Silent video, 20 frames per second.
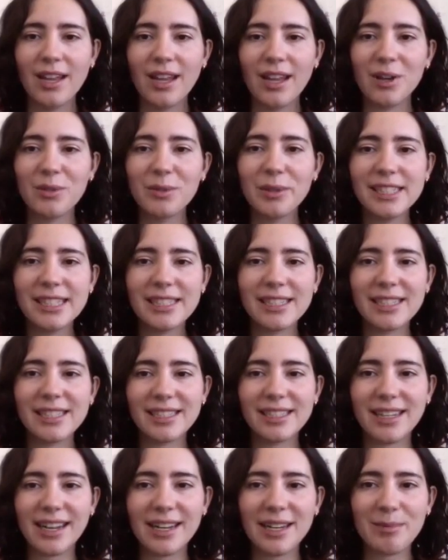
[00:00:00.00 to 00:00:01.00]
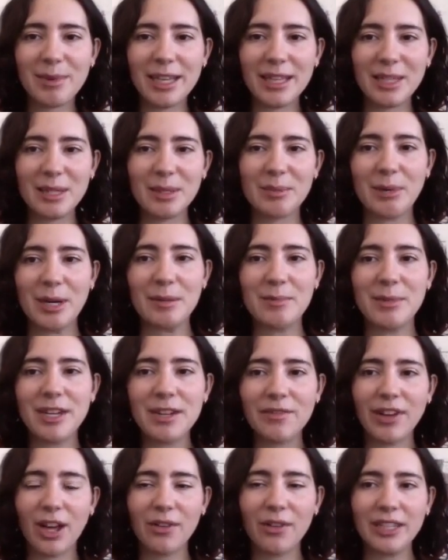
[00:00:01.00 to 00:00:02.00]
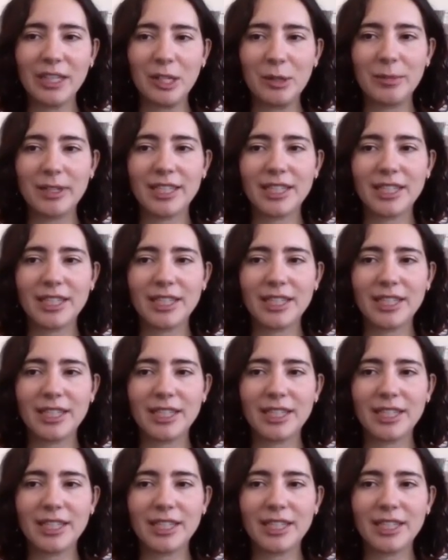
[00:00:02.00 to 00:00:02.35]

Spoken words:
A recent study by the Department of Health and Human